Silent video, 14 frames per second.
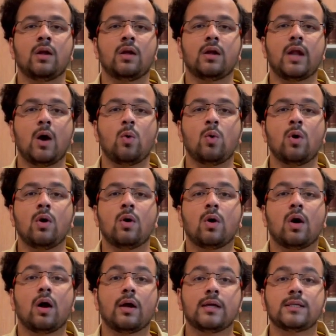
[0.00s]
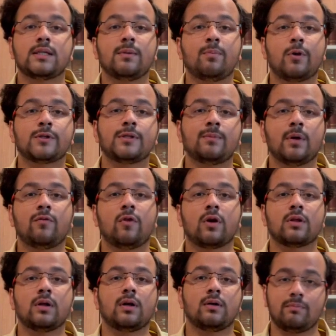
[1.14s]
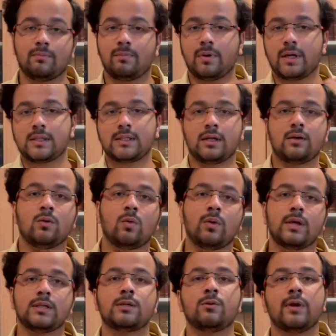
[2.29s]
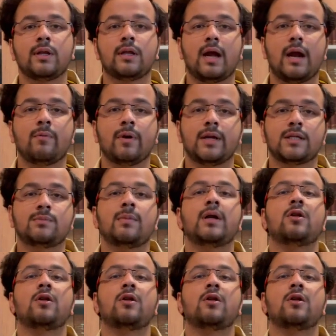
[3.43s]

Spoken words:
Now, is it possible for the person who is doing the advertisement,